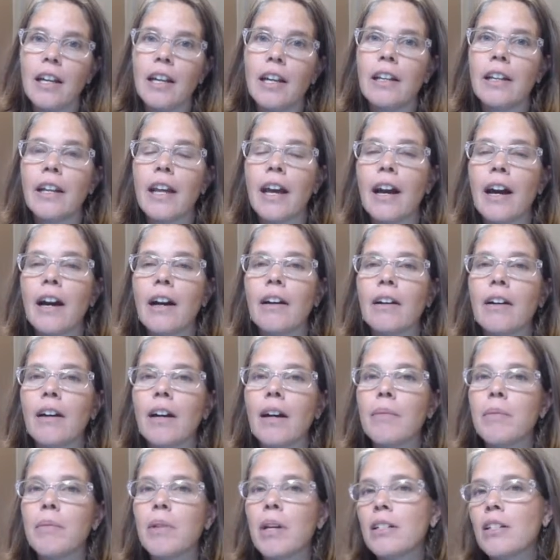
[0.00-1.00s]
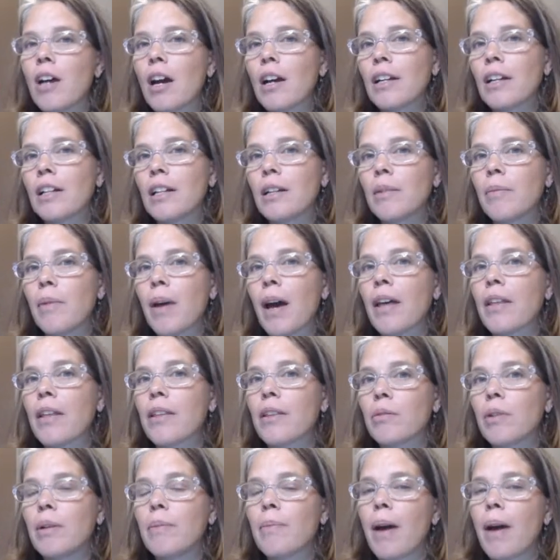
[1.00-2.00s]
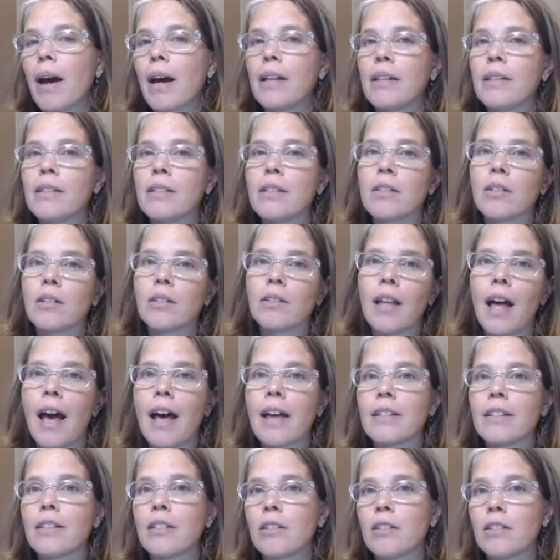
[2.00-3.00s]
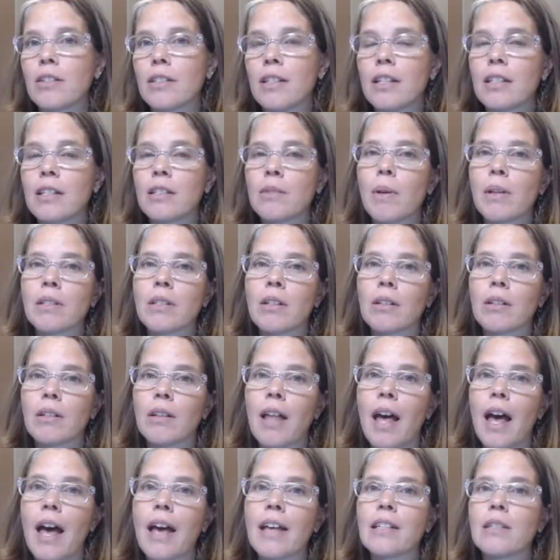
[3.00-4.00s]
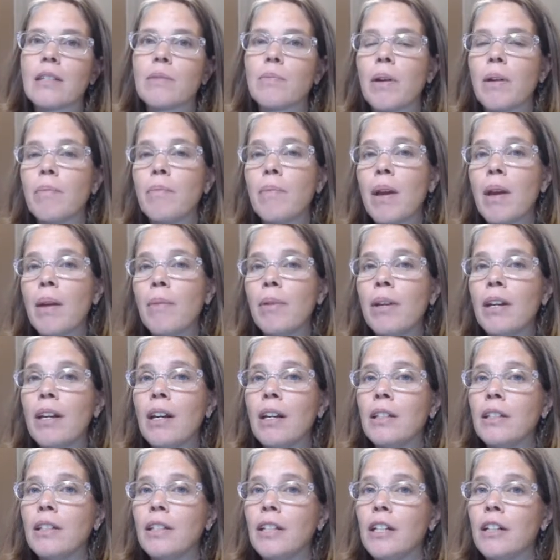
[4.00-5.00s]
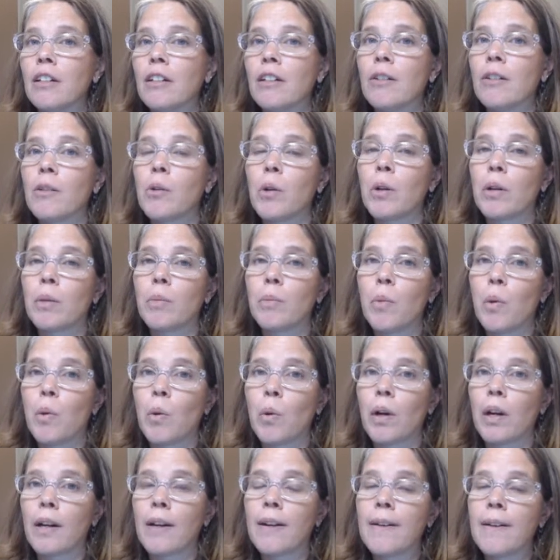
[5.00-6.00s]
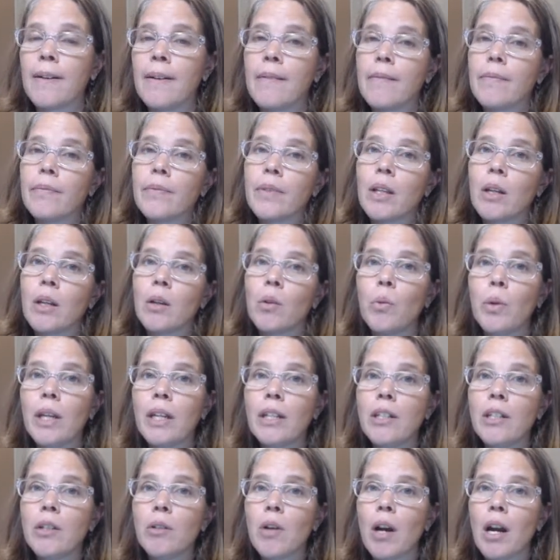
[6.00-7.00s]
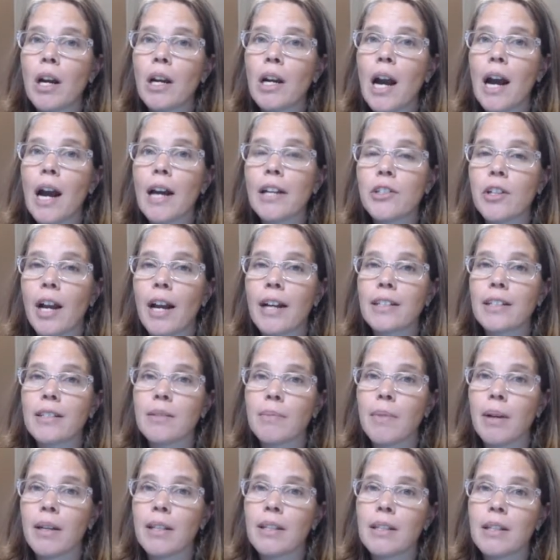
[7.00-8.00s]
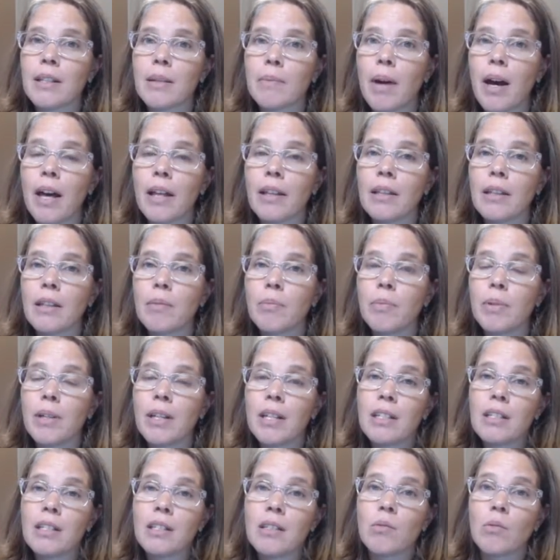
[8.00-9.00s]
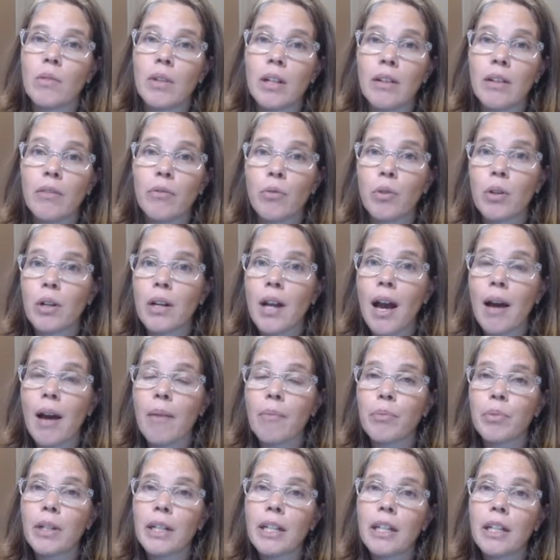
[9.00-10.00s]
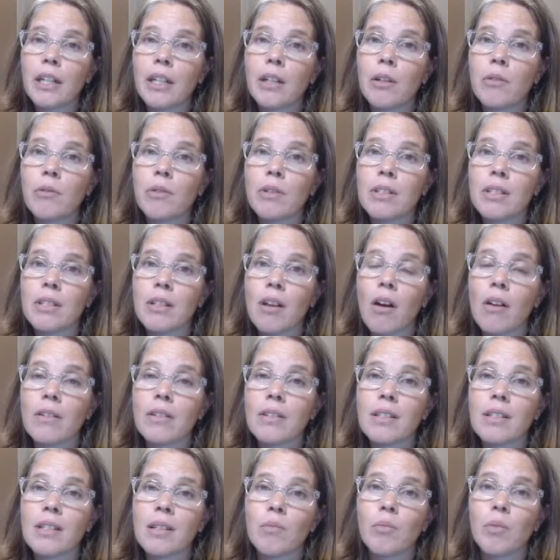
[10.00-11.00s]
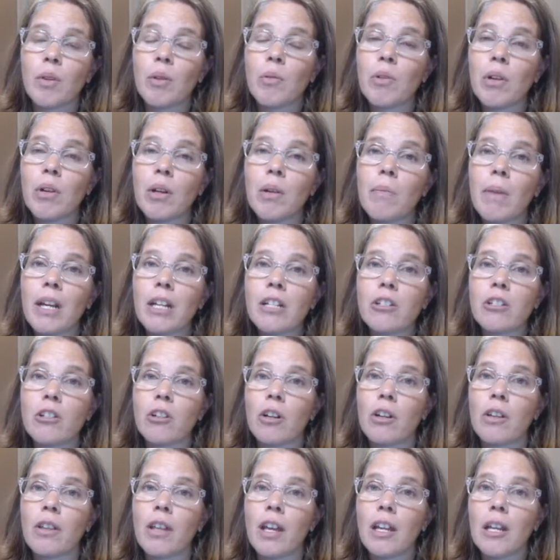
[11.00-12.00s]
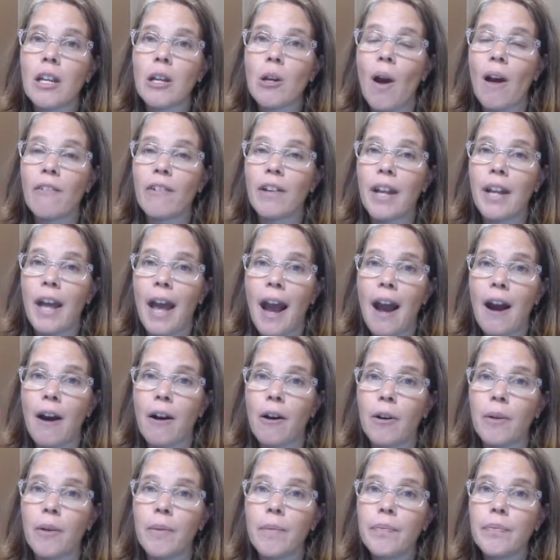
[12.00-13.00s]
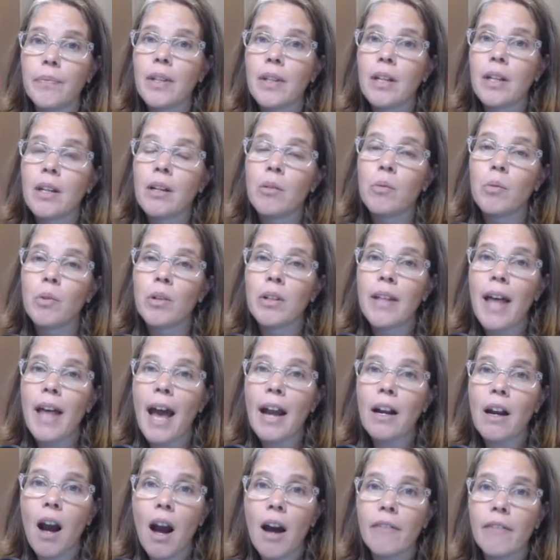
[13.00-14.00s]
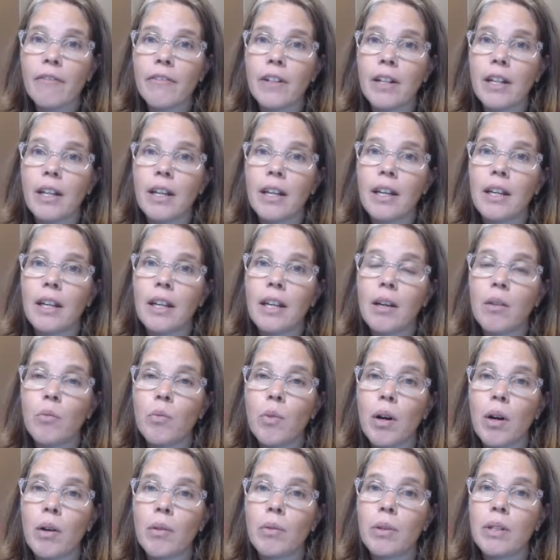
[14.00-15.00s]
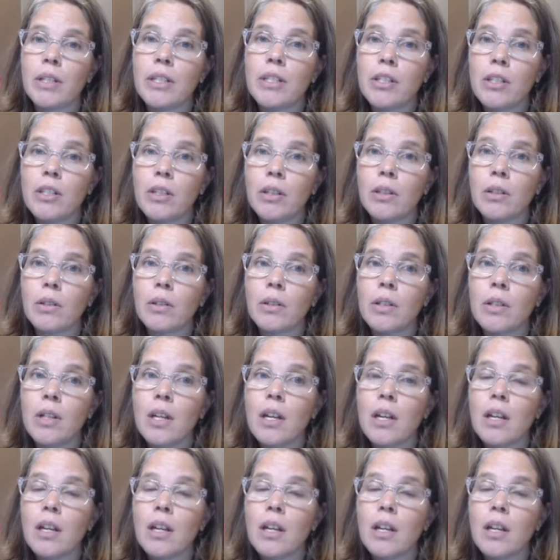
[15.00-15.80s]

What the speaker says: Now, I'm not talking about 3 months or less or 6 months or less, but maybe a year or more. We do our contracts month to month because if we're not bringing you results, then we want to make sure that you have an out. We're that confident in what we do.